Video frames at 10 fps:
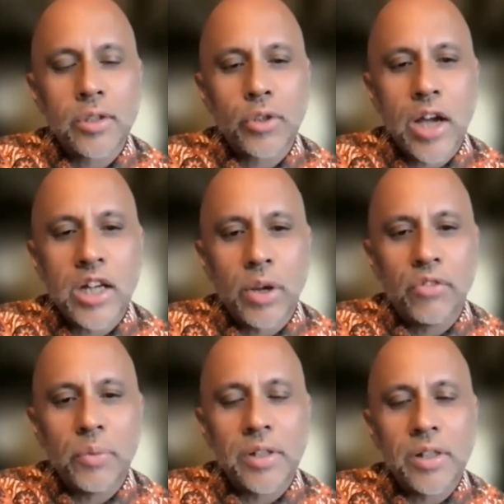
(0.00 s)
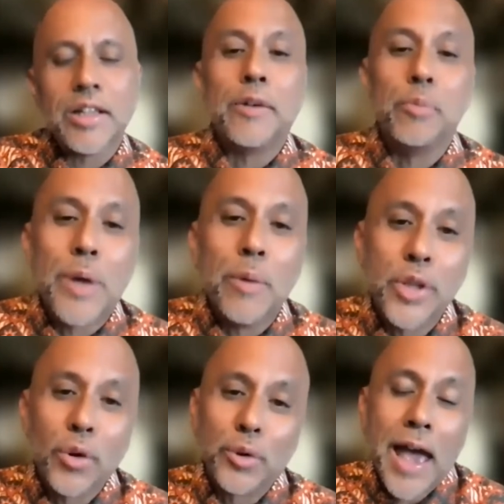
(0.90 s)
graduated from the, I, I'm
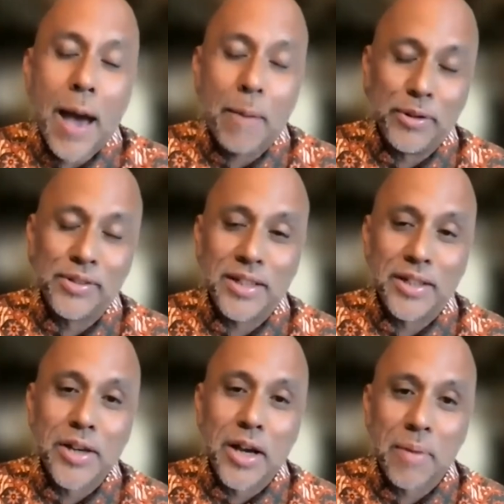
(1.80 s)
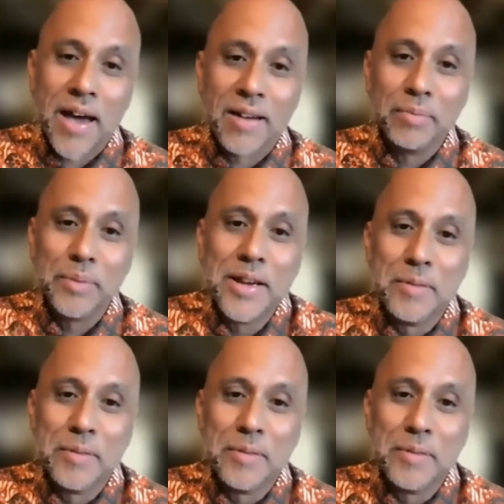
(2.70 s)
so happy you said a young man,